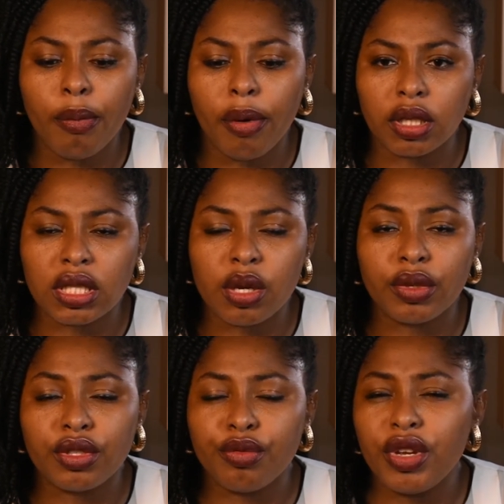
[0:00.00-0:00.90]
but it
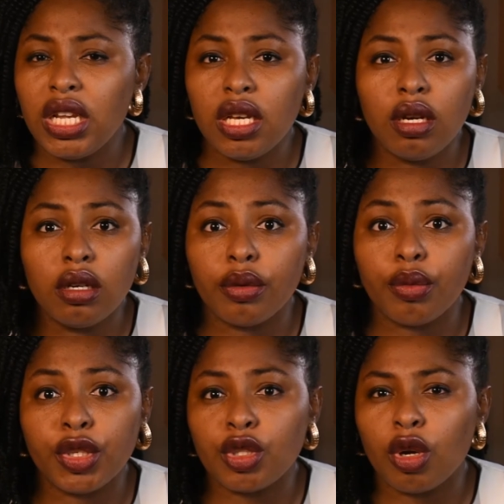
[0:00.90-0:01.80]
was really good.
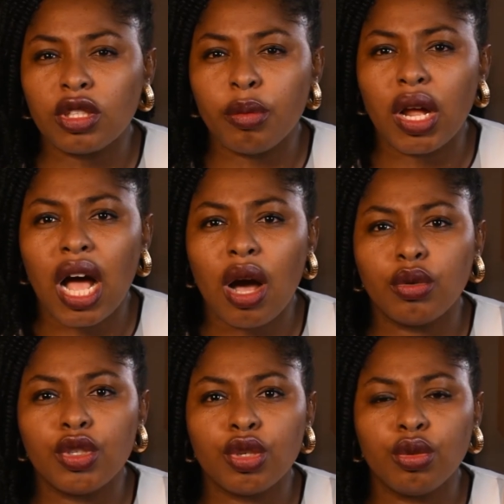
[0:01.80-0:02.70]
It talked about
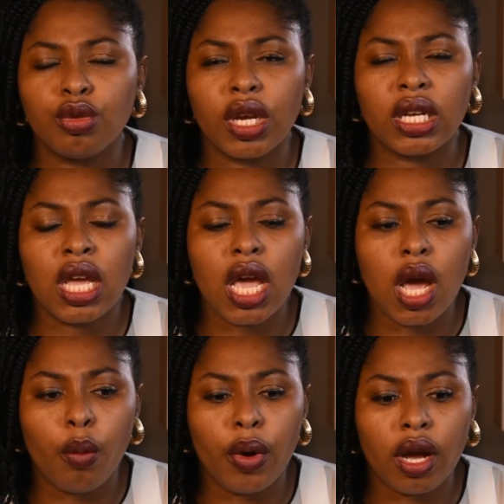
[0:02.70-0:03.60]
how children
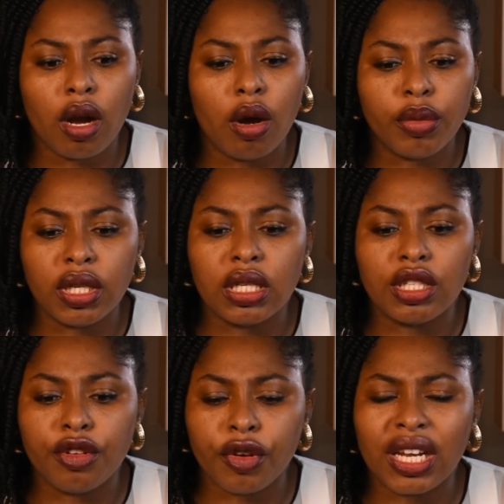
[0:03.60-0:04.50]
were completely
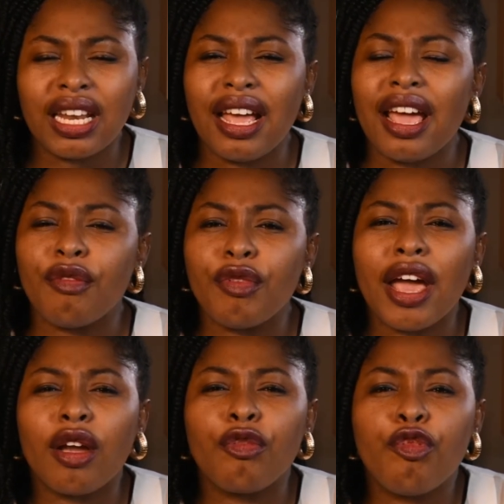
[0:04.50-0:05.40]
different, and
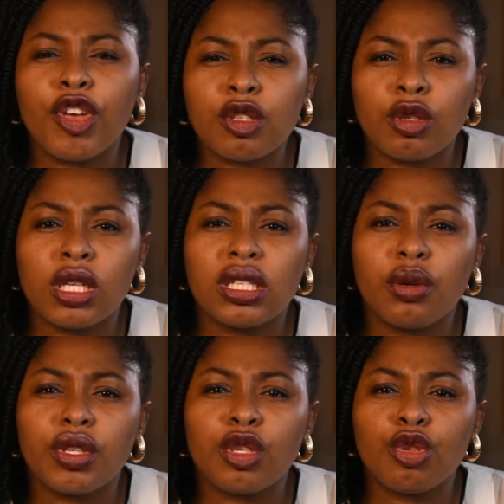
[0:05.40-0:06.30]
I
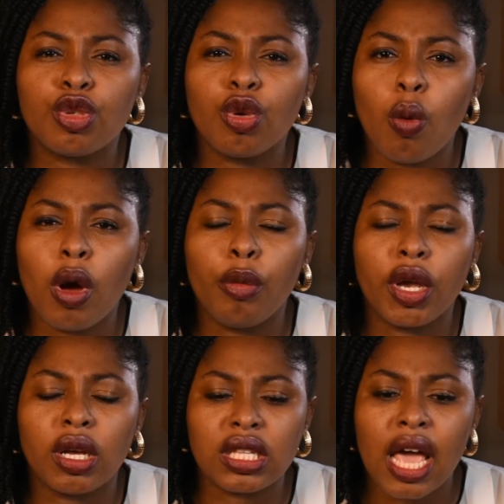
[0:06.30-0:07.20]
resonated with it so well
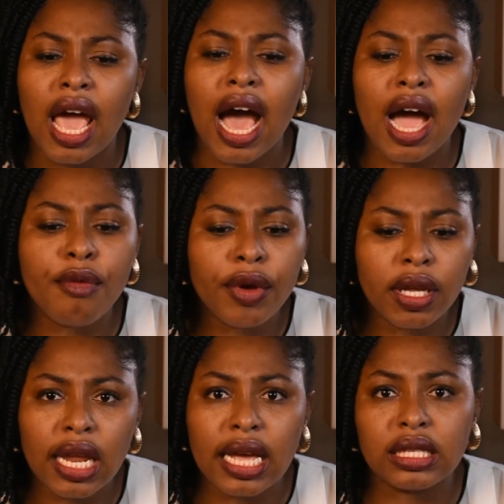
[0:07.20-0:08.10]
because I
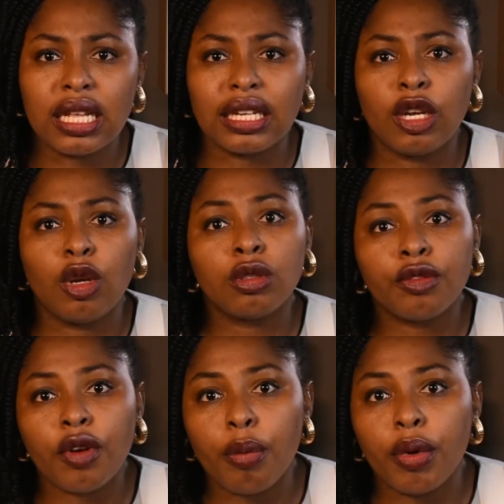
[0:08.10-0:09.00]
realized that a lot
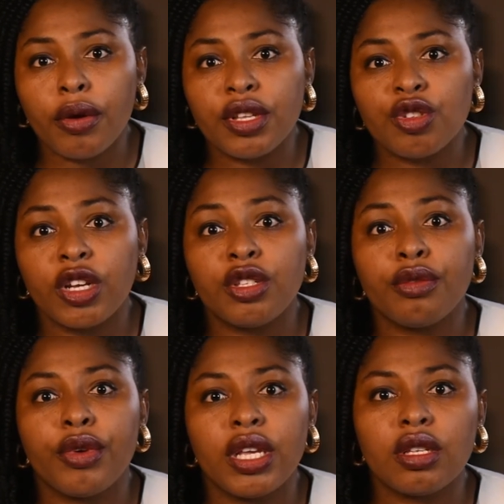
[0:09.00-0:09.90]
of our parents try
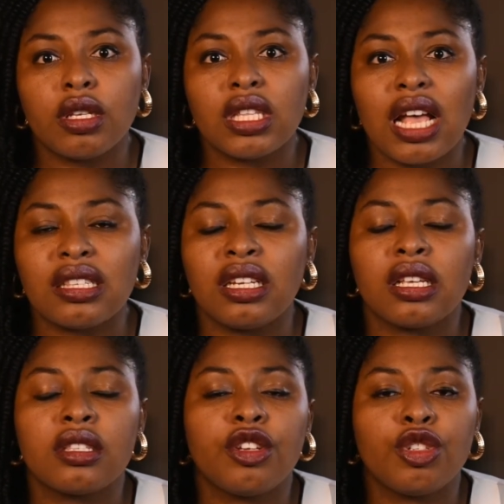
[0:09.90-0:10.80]
to raise us as an
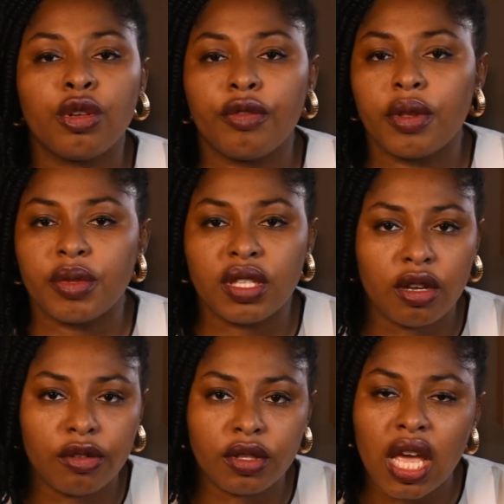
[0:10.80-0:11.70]
extension of
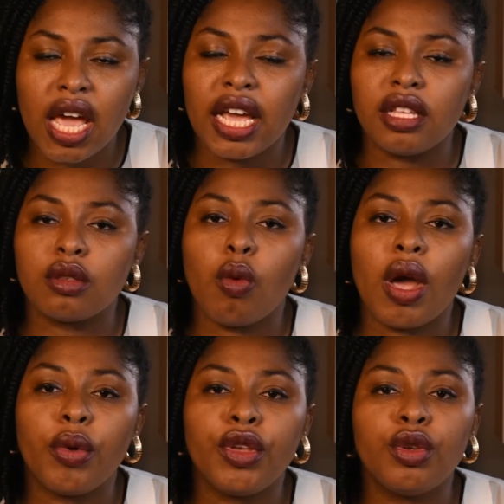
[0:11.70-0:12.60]
themselves. It's
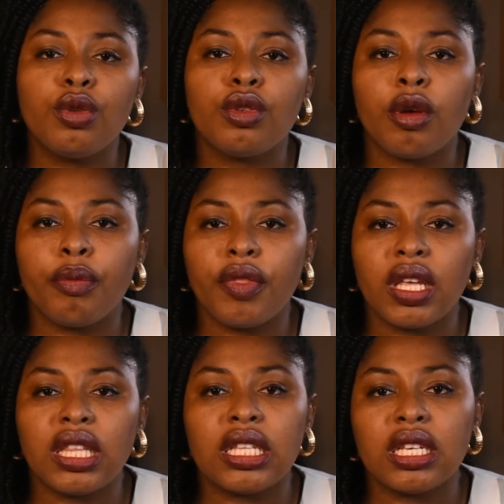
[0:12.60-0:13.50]
why when you do
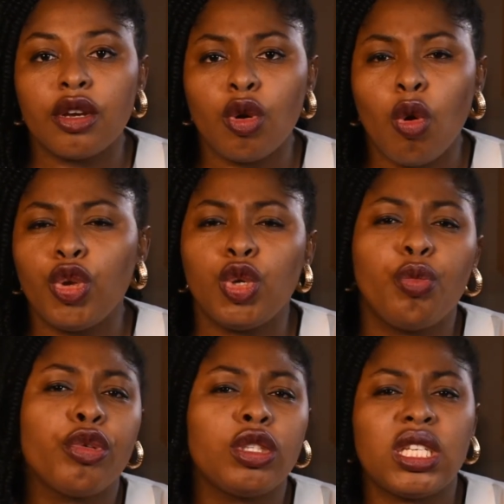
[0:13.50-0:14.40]
something, they tell you, "Oh, you
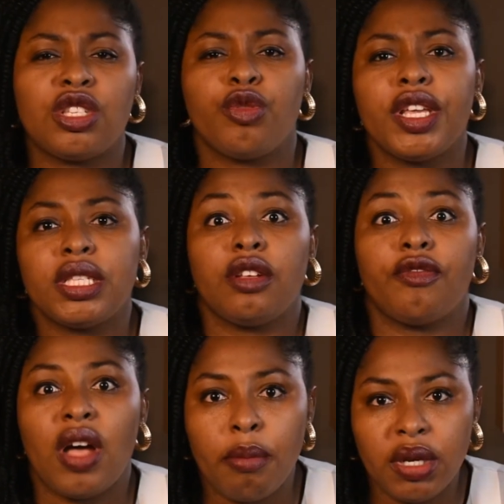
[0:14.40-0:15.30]
brought disgrace to the
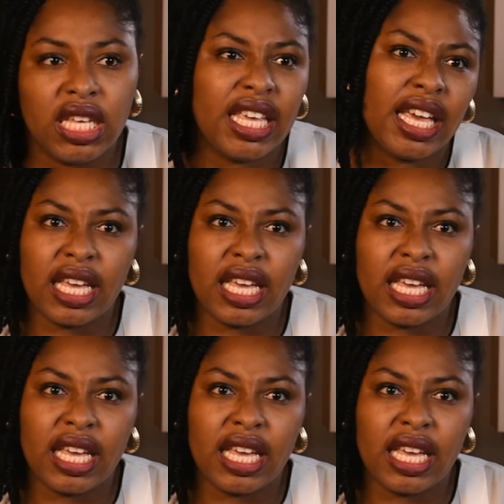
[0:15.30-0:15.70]
family,"